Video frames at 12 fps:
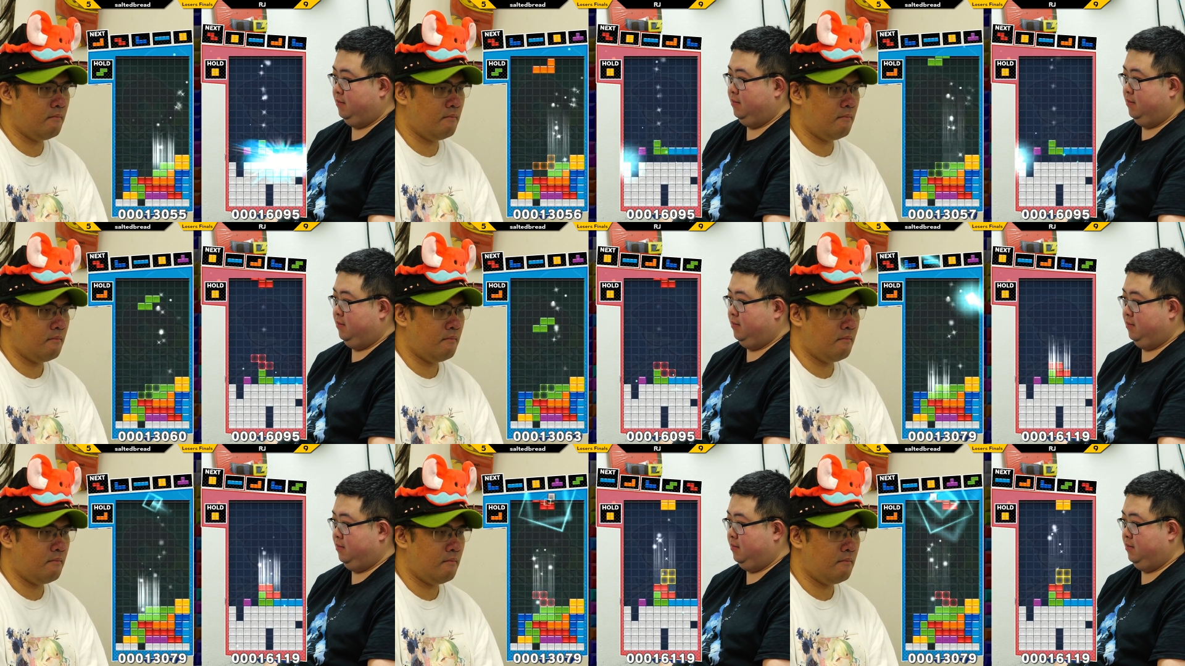
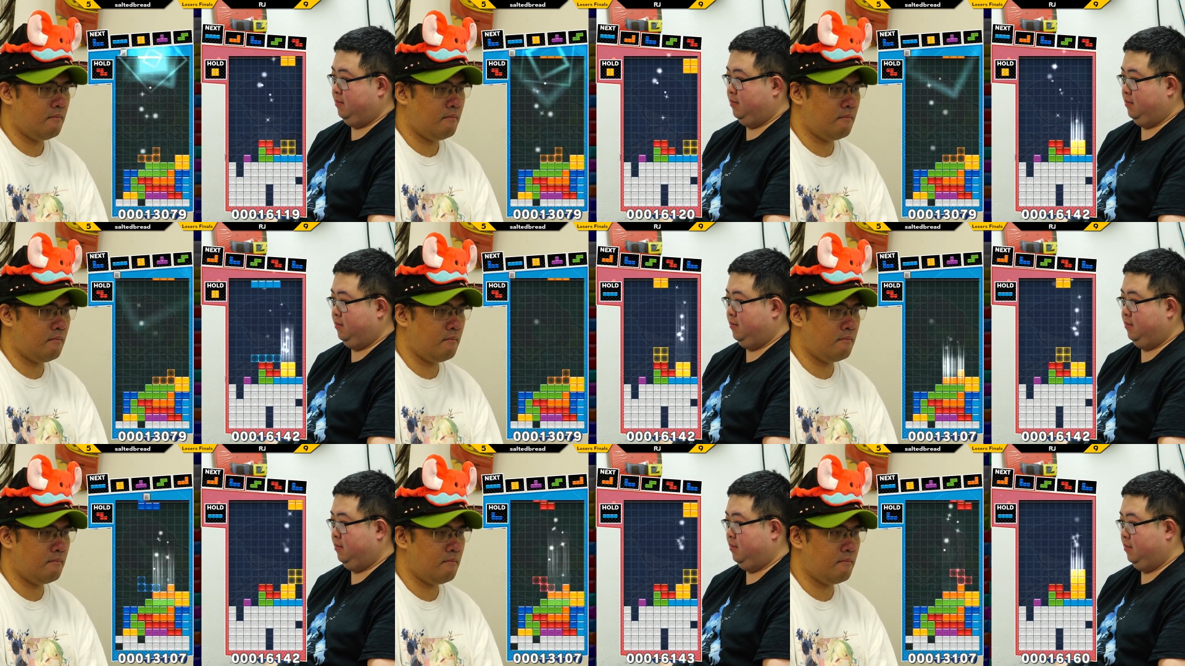
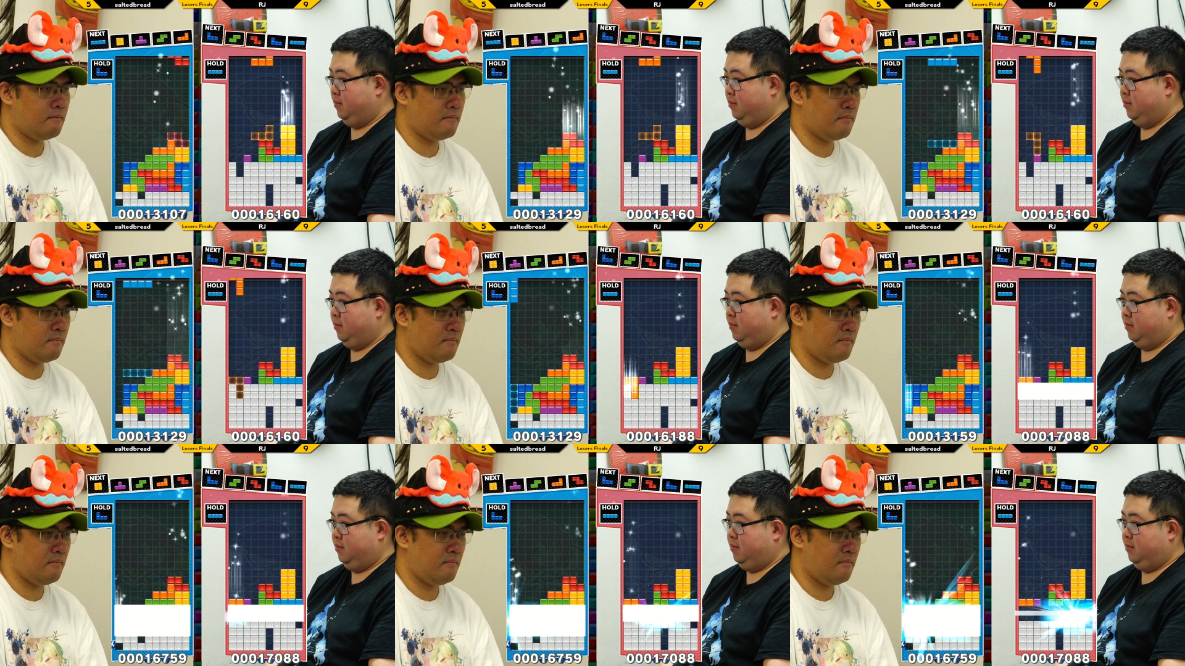
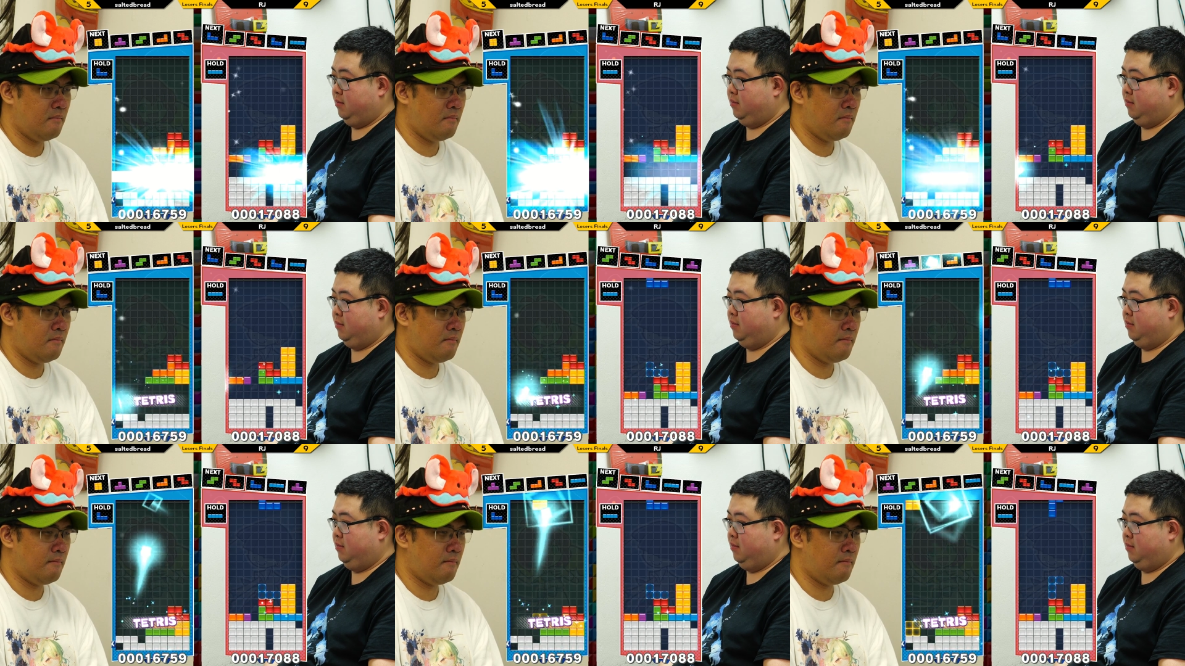
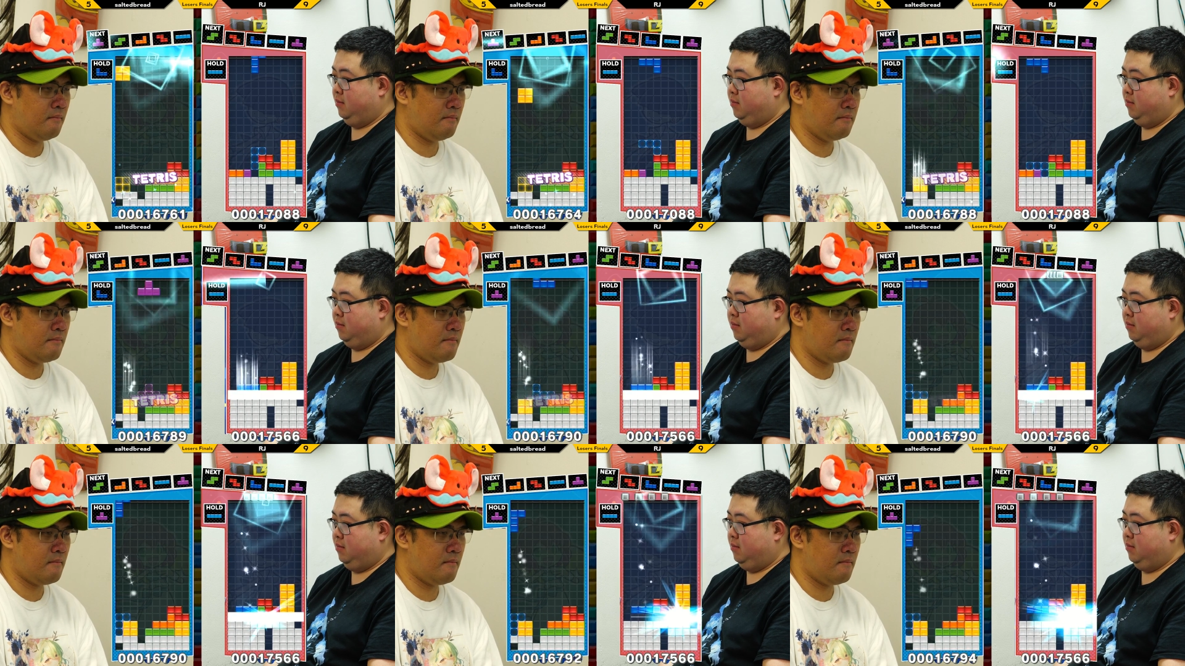
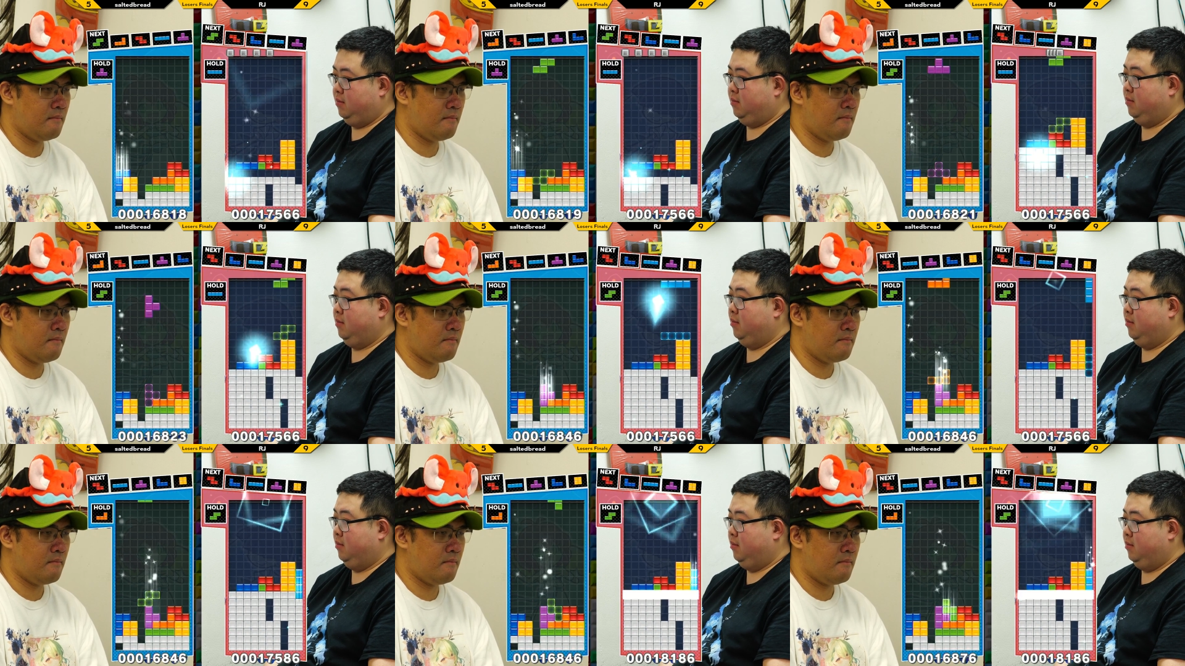
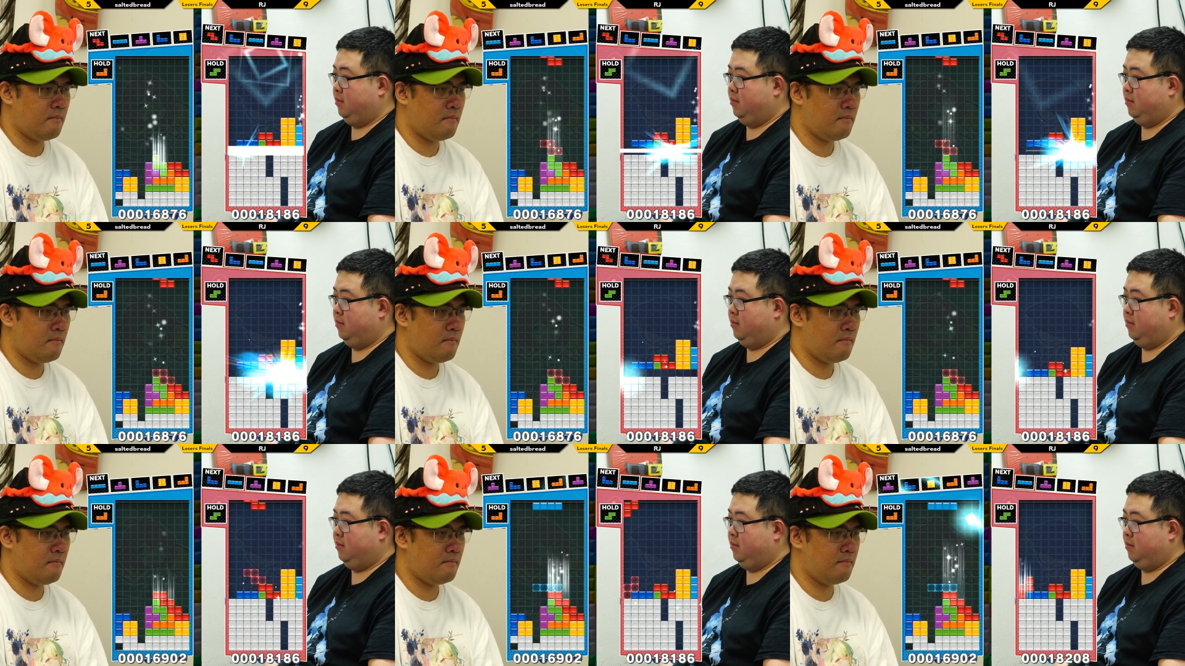
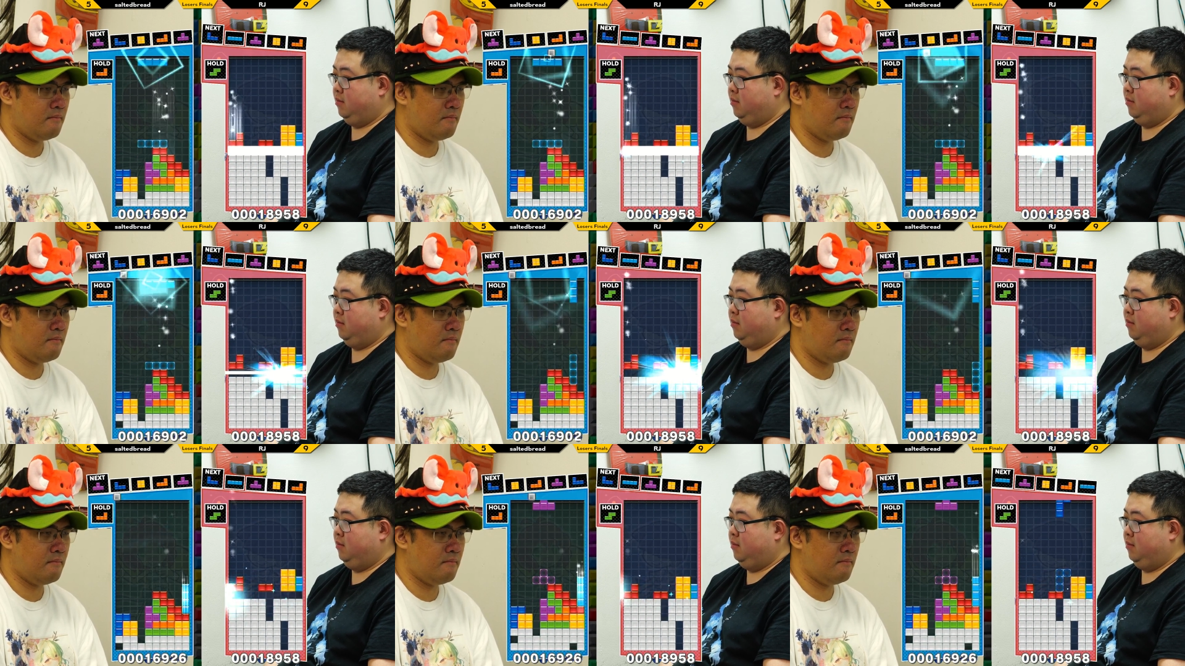
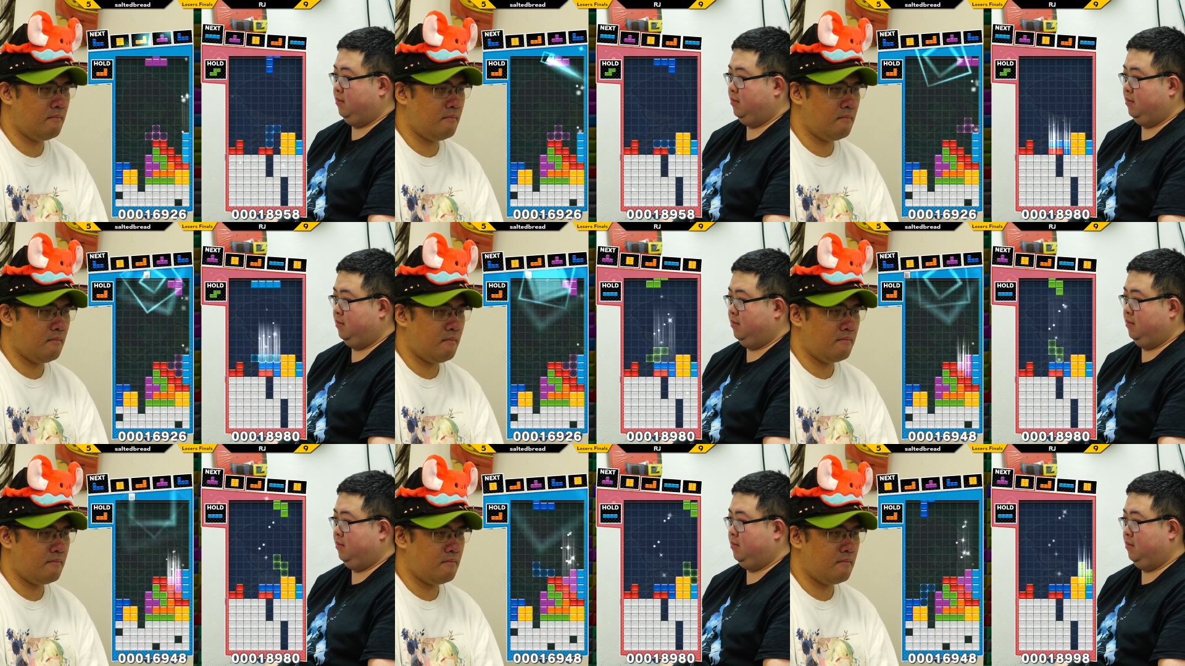
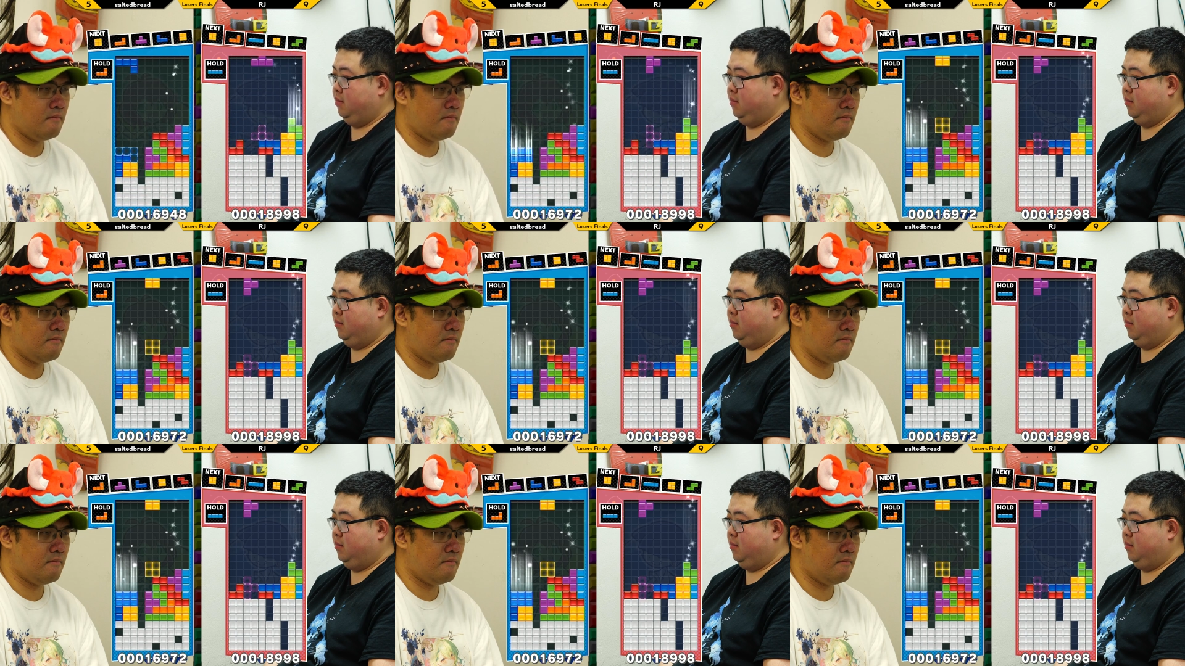(no one is talking)